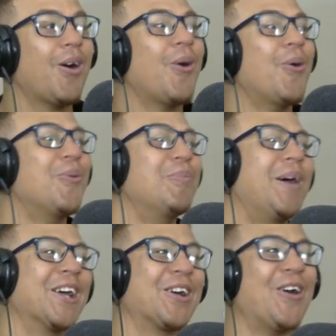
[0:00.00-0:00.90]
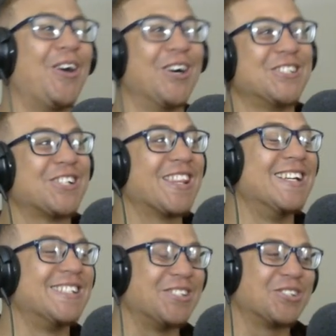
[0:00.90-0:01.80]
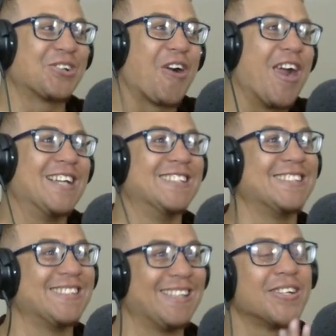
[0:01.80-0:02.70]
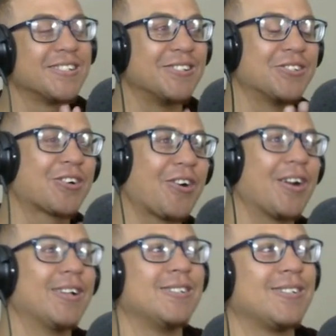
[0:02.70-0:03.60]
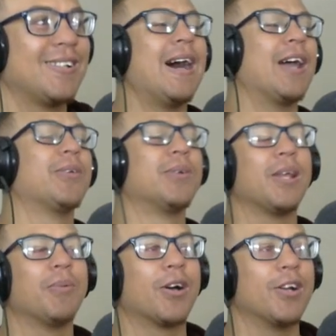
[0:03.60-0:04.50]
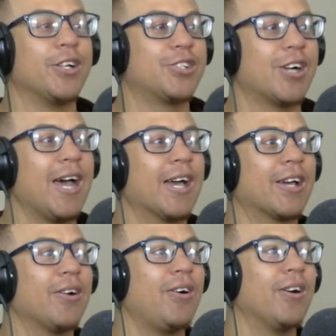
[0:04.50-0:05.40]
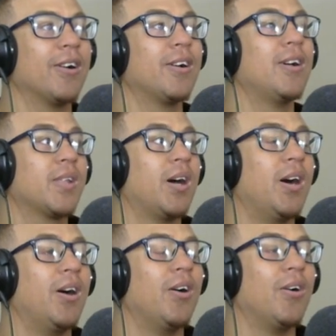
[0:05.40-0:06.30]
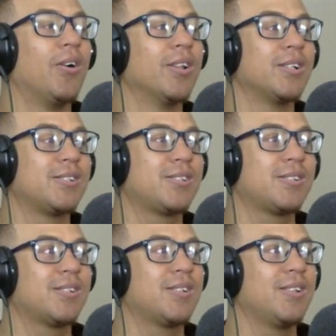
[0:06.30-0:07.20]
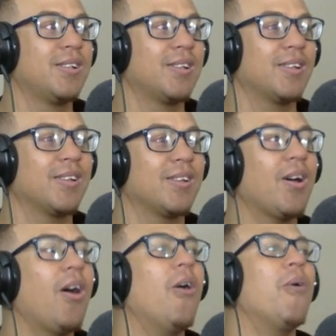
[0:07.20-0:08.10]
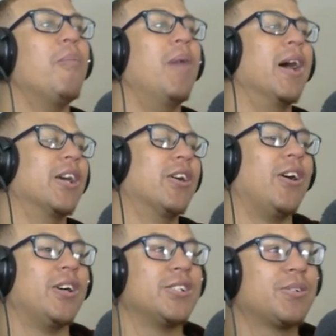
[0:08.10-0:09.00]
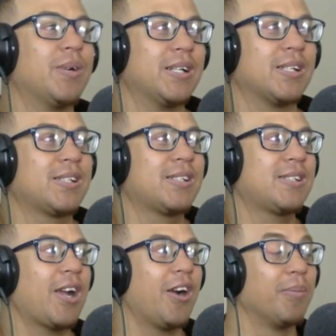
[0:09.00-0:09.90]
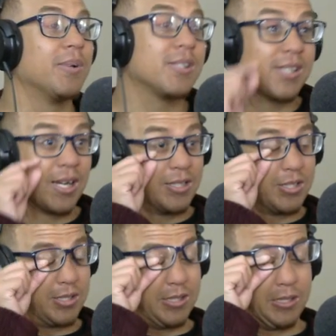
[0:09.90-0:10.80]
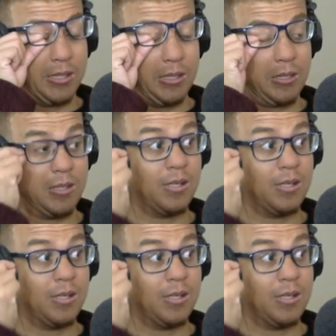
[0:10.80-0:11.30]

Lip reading: Oh my gosh, this is crazy. This is crazy. I thought they were gonna drag it on. Oh, all these, oh my gosh, what a terrible sight to see.